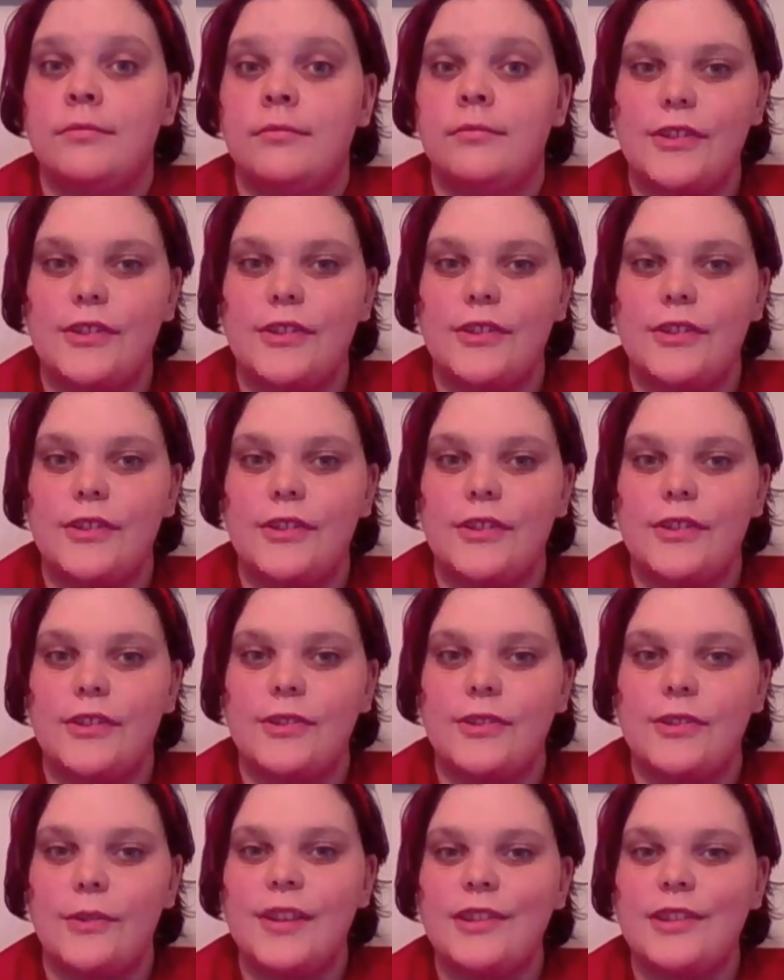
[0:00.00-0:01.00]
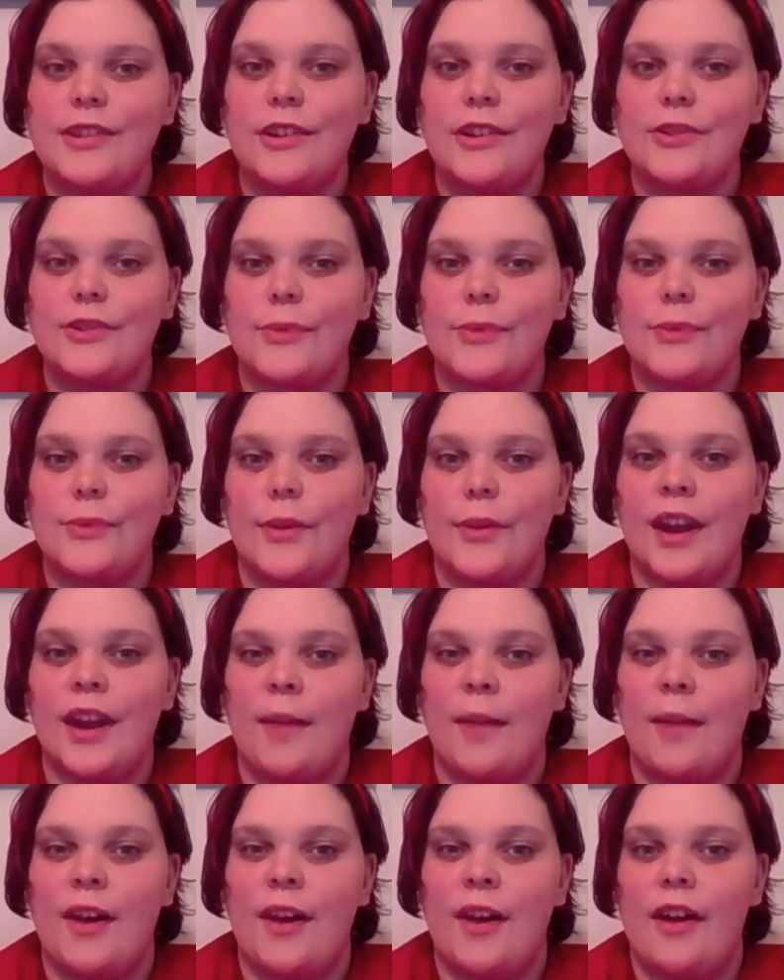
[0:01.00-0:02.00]
So he starts worrying
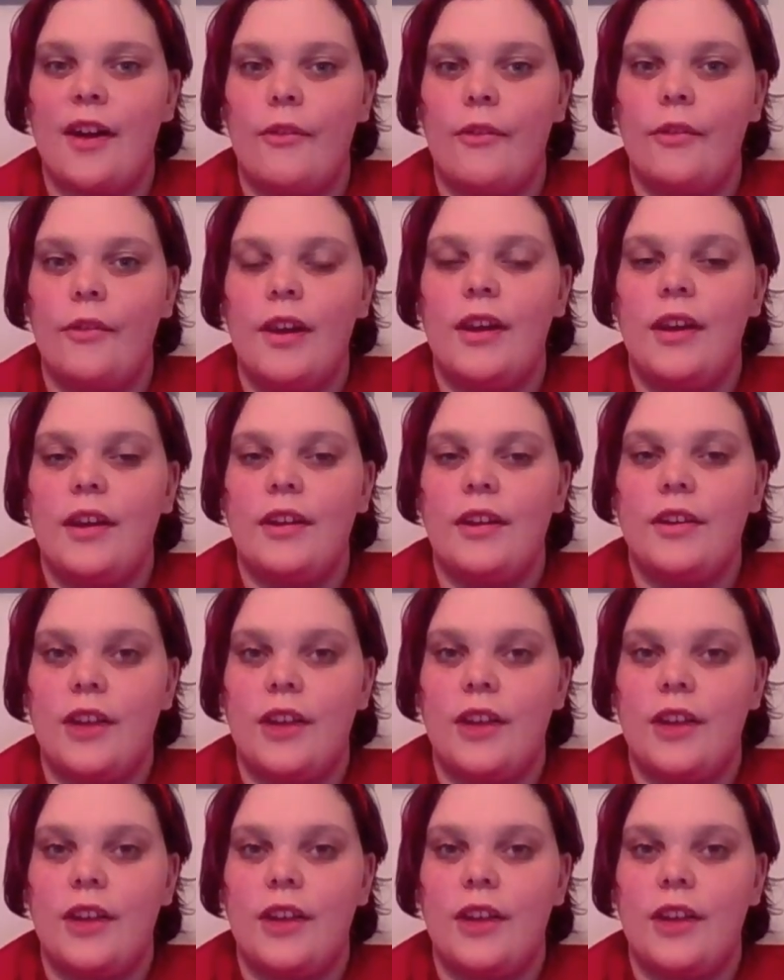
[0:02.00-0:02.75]
about not